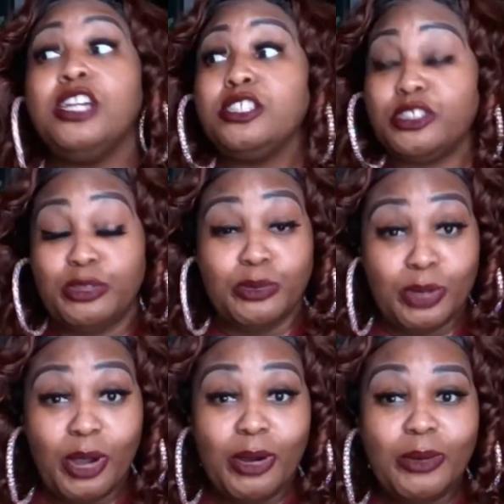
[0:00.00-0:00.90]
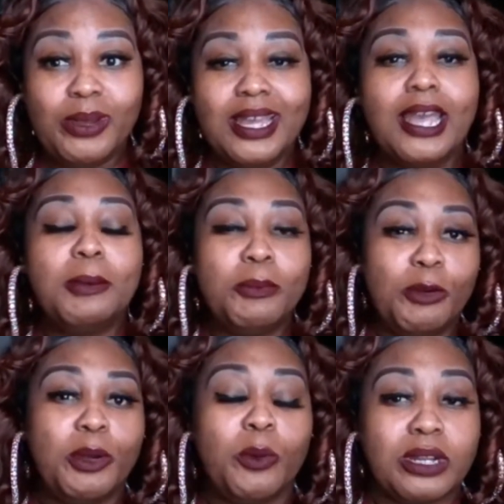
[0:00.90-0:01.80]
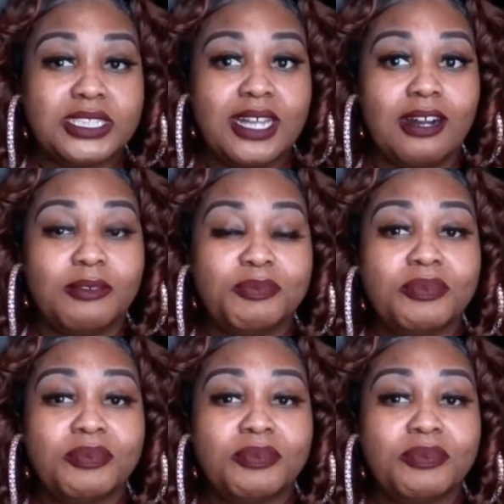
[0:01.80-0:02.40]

So you go and boom, it works out.